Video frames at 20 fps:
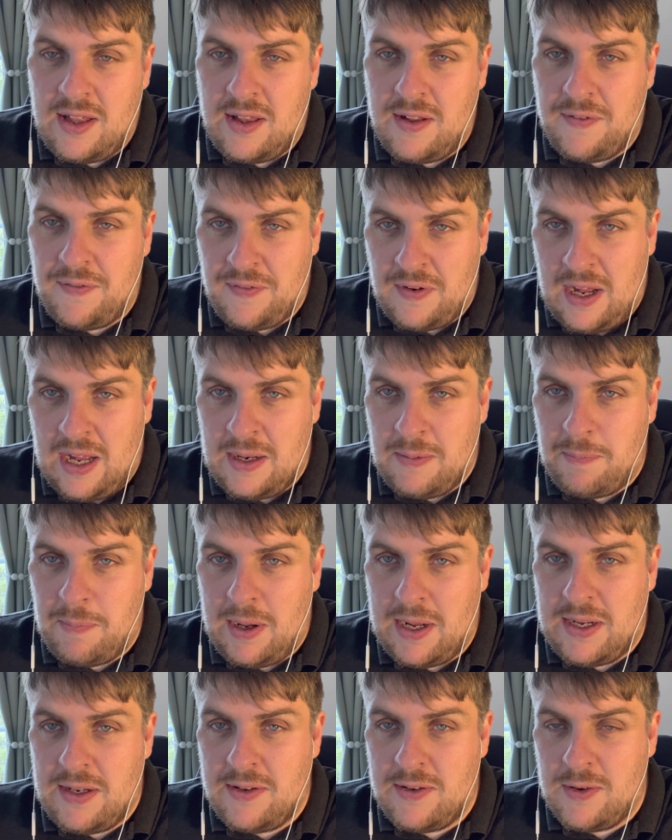the fan
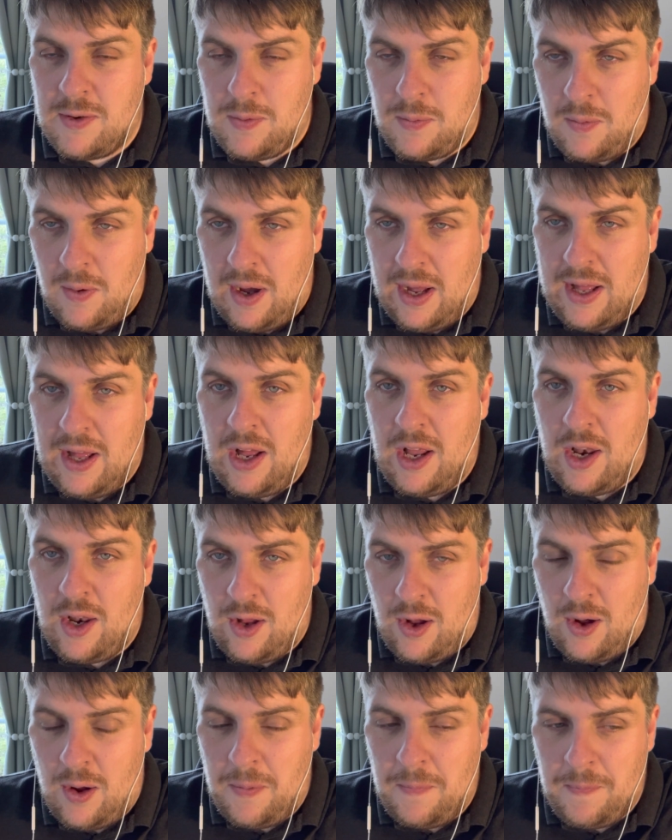base quite a
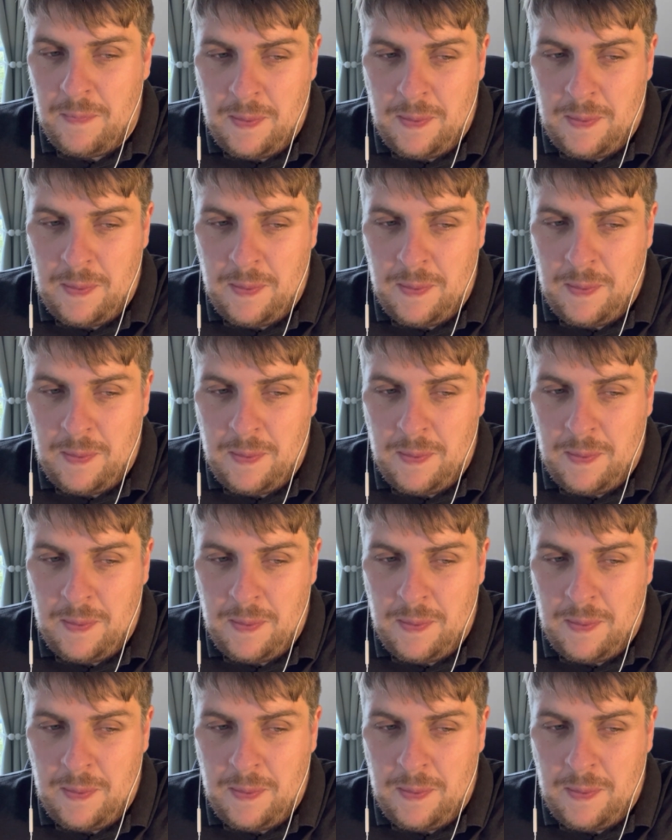lot.